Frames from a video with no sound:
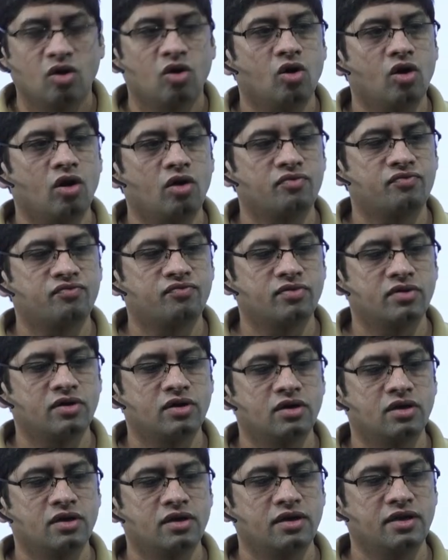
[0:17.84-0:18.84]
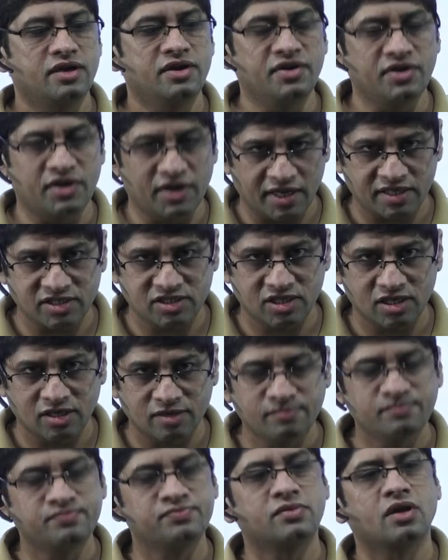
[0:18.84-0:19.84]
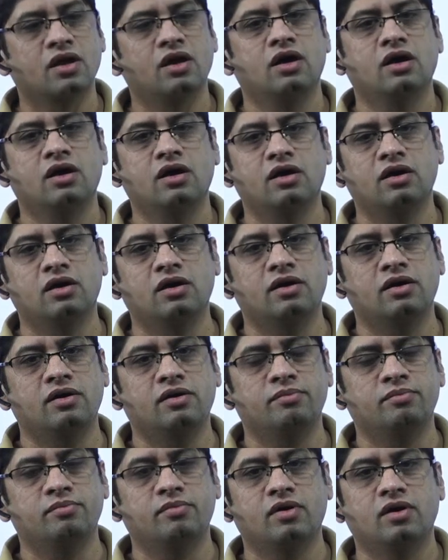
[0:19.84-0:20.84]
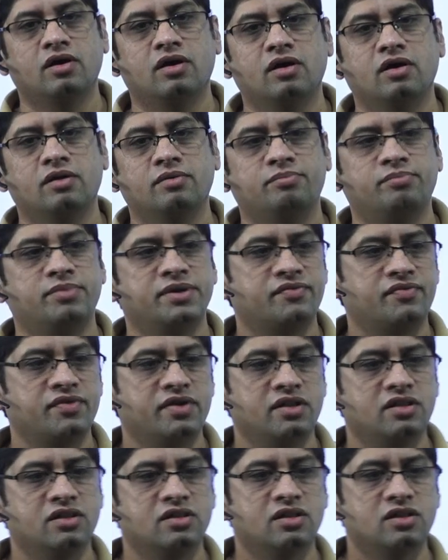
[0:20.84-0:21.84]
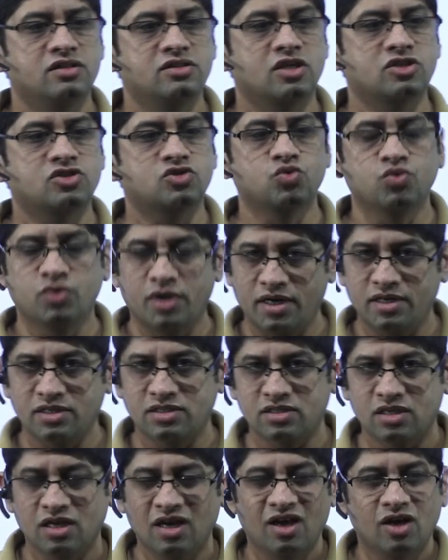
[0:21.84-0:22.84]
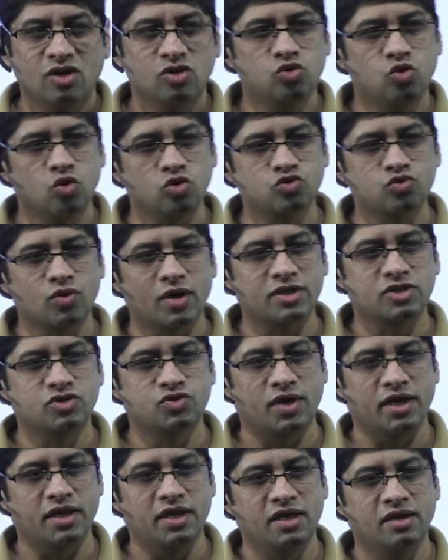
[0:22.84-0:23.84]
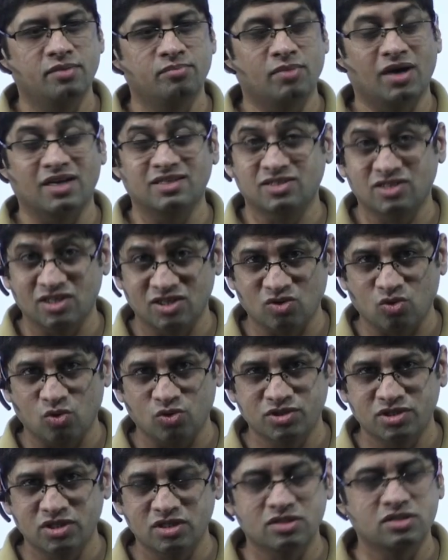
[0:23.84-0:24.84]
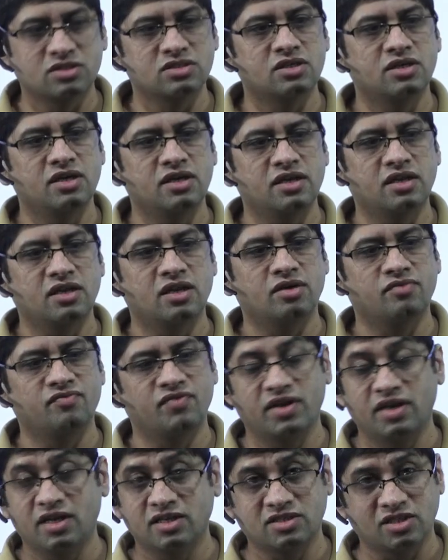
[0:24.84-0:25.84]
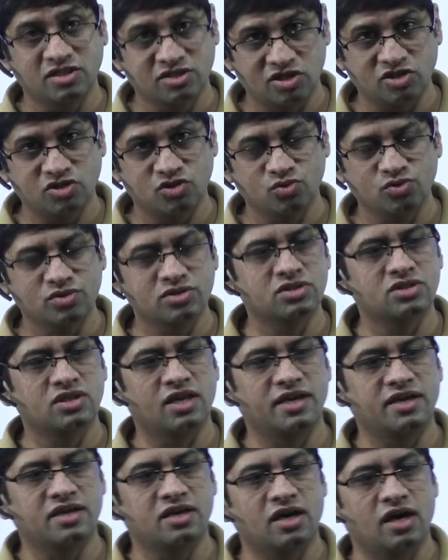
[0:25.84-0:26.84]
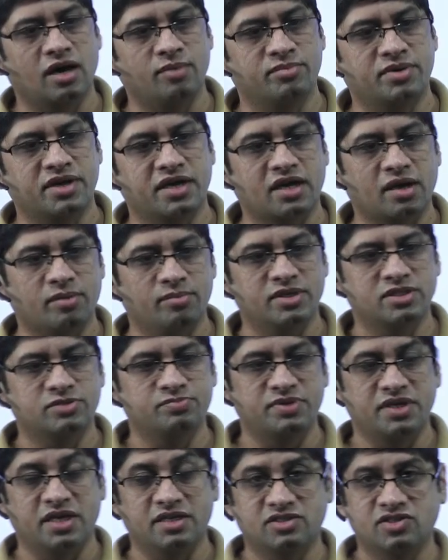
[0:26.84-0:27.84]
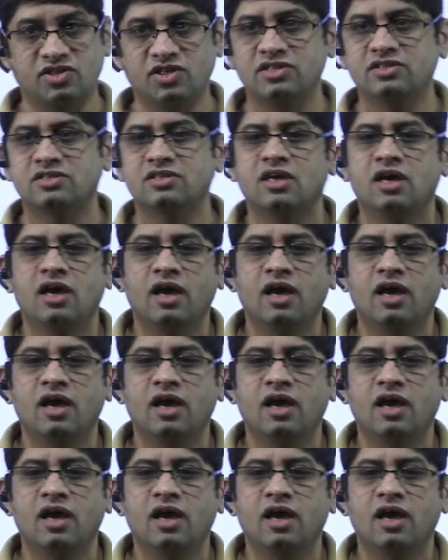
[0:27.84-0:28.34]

of uh, interaction uh, uh, between the students, those who are joining master courses in uh, various institutes like MTech, M S, PhDs,